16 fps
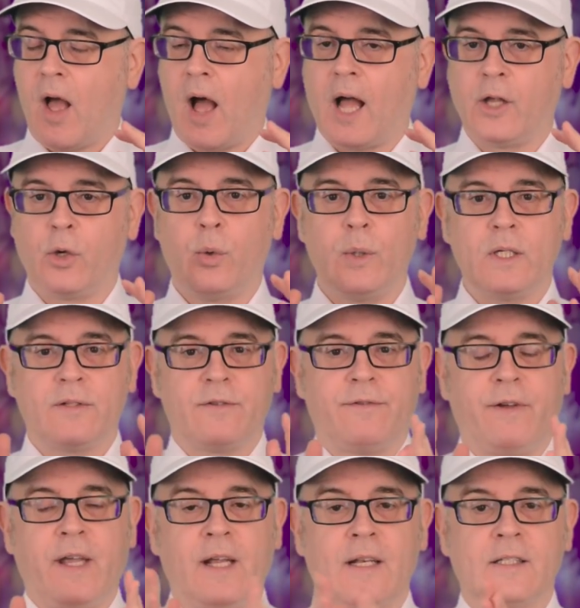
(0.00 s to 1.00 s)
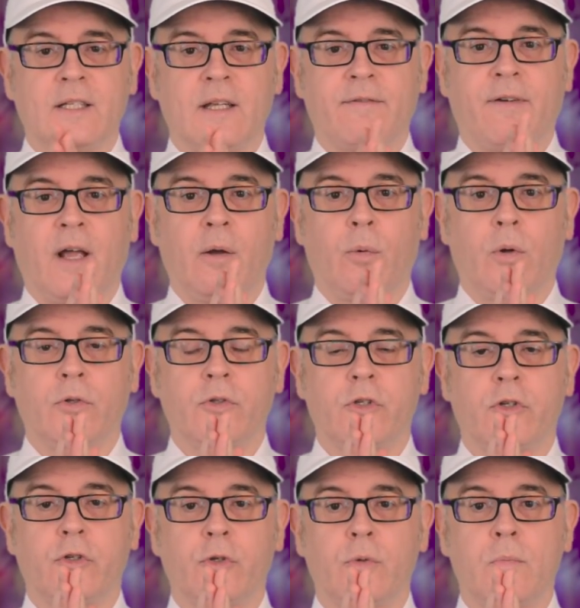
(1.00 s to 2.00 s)
I always feel as if I want
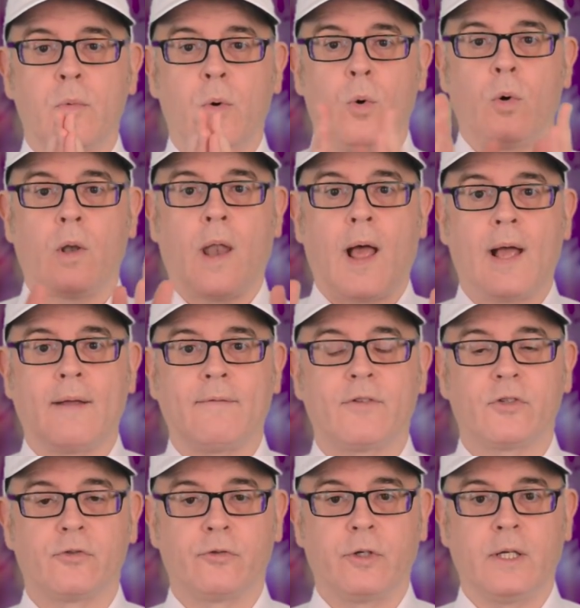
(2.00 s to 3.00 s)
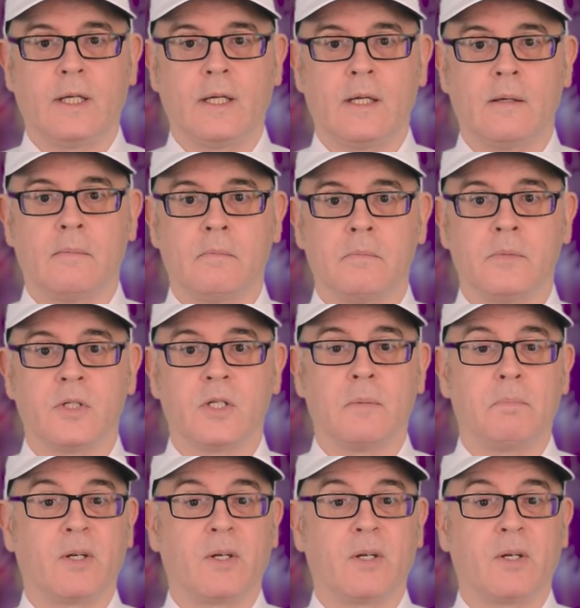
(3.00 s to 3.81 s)
to do more live streams,